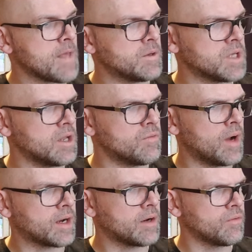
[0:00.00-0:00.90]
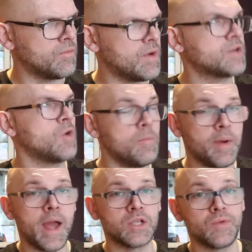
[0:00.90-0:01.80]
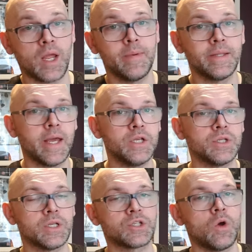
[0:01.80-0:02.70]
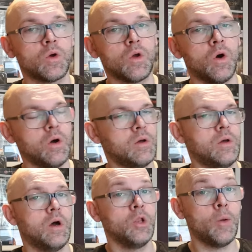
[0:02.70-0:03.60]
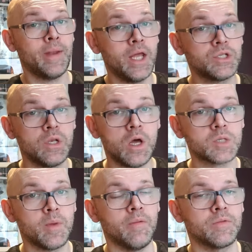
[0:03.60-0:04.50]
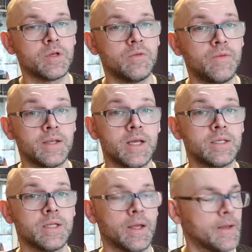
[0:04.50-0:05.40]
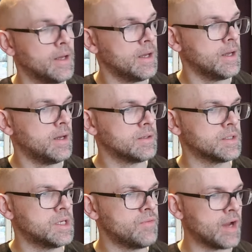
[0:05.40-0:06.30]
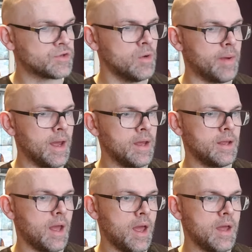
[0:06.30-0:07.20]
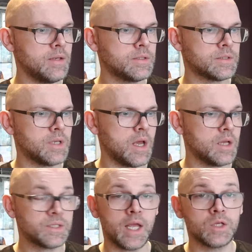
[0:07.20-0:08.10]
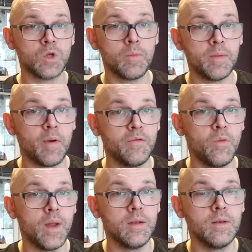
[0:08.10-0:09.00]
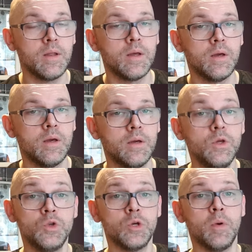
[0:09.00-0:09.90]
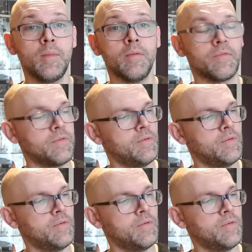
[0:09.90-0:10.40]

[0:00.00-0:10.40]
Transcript: It was under Re Retro Bear's recommendation that Scott got a nomination last month, so fantastic to see Retro Bear and uh, Sega Zombie both win YouTuber of the Month.